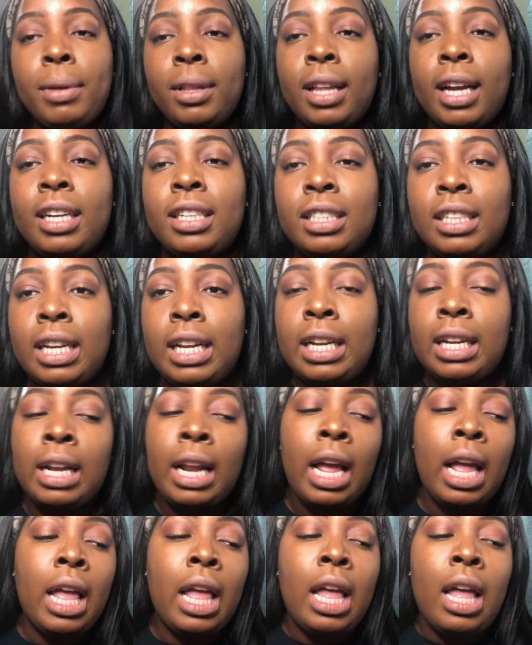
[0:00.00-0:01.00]
collection.
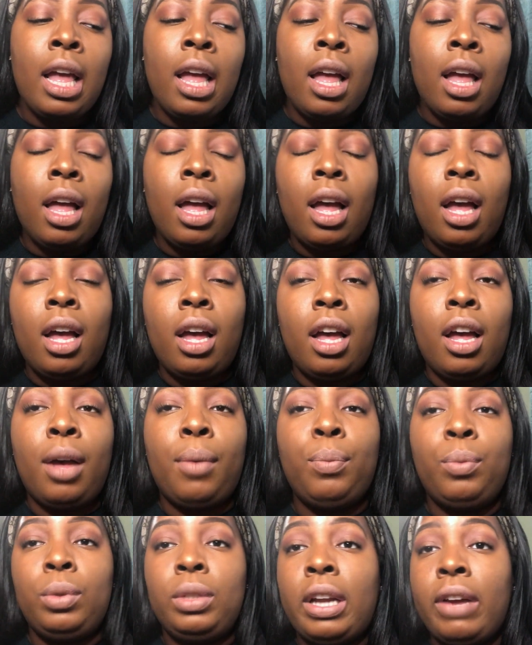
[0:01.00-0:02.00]

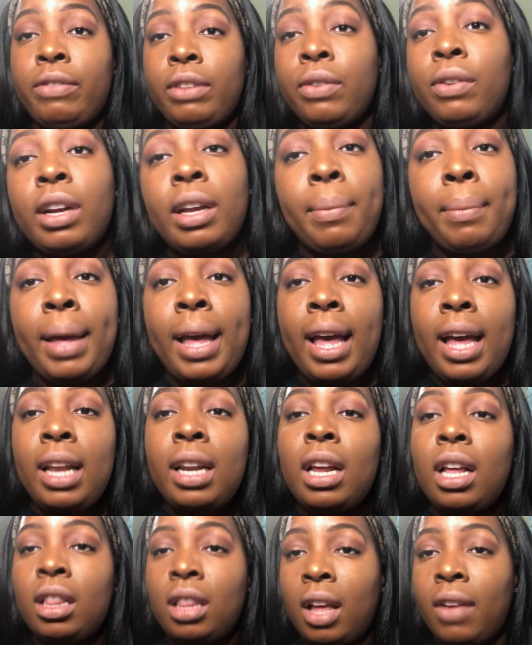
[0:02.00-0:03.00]
Would definitely
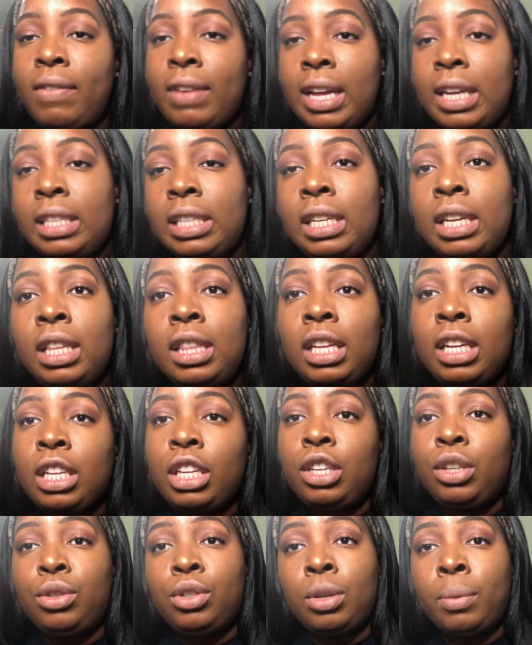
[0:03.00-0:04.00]
recommend, love it.
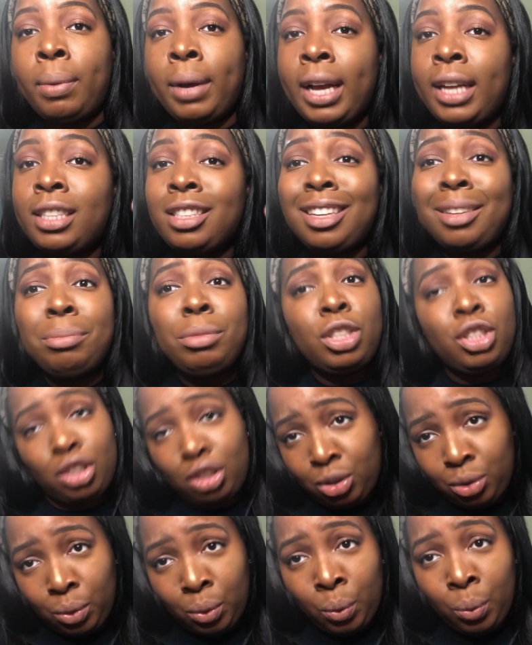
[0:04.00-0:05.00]
Think you should buy some
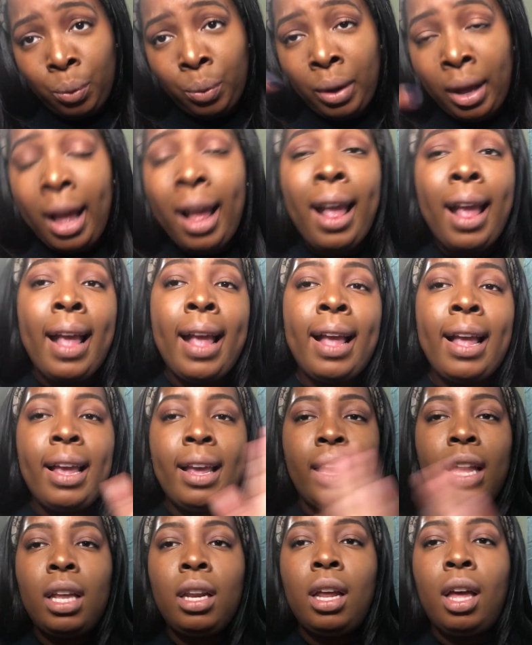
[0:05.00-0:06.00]
too.
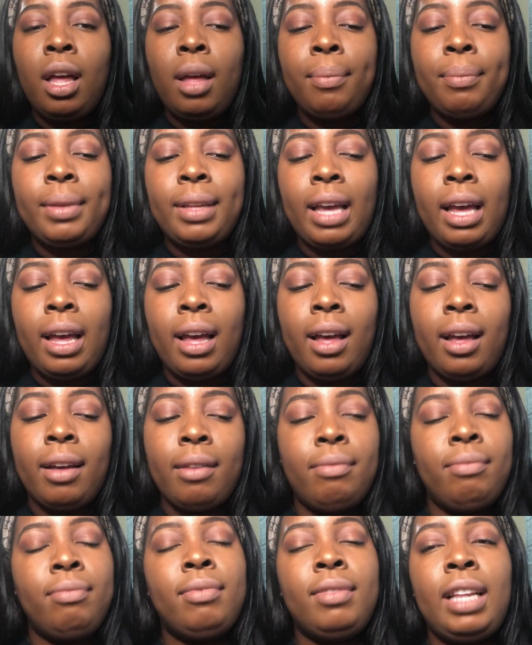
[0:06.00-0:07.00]
And yeah,
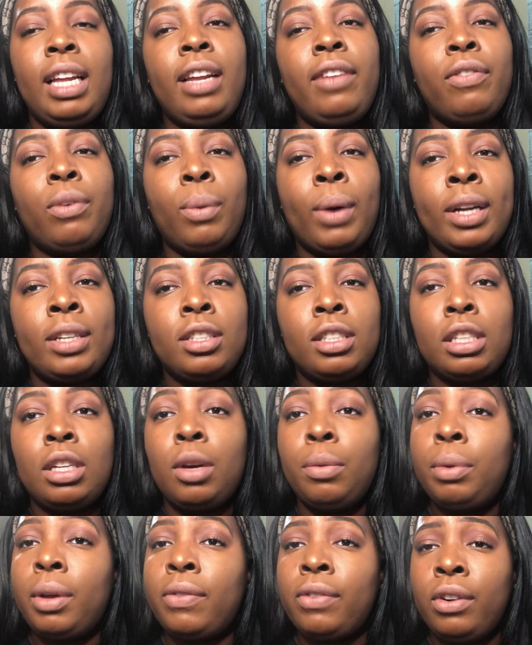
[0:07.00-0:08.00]
thank you for watching.
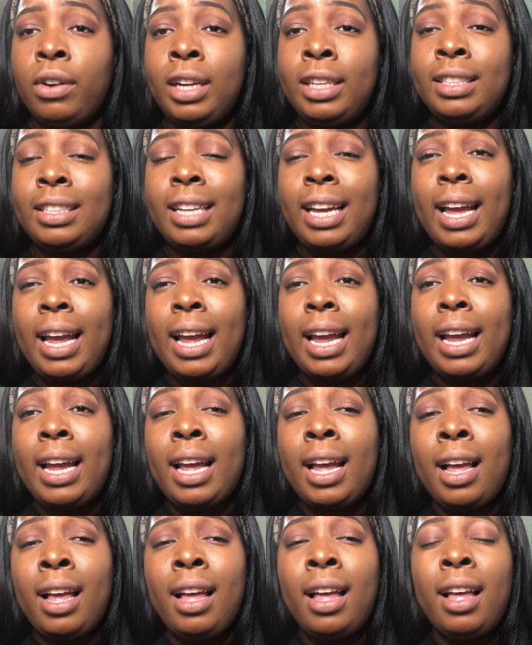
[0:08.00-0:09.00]
Hope you have a great day.
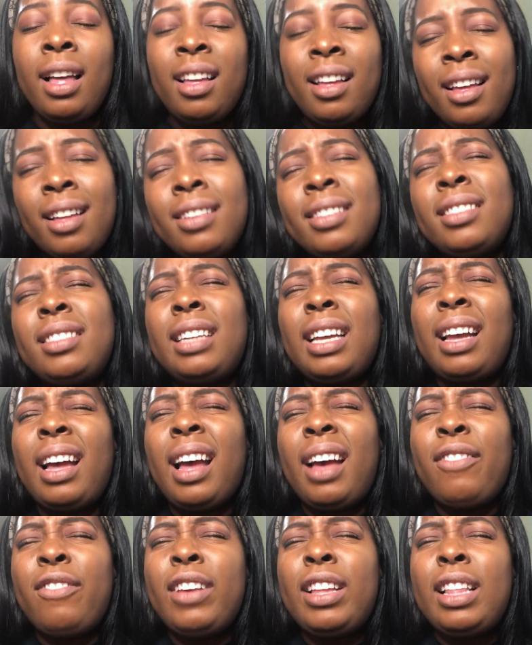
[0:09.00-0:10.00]

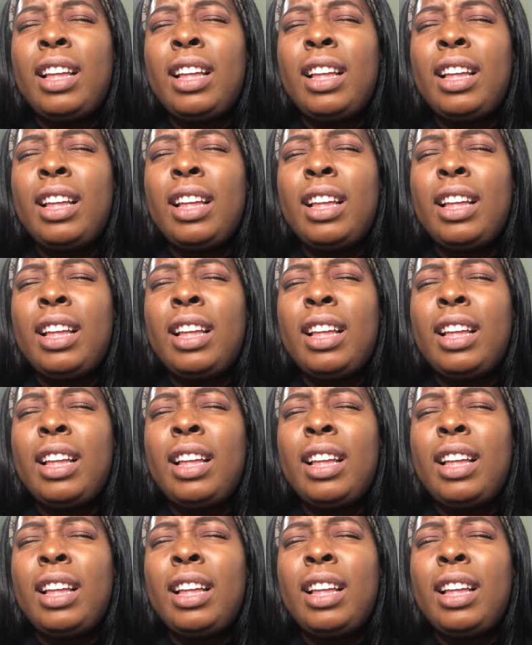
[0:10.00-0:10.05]
Have fun,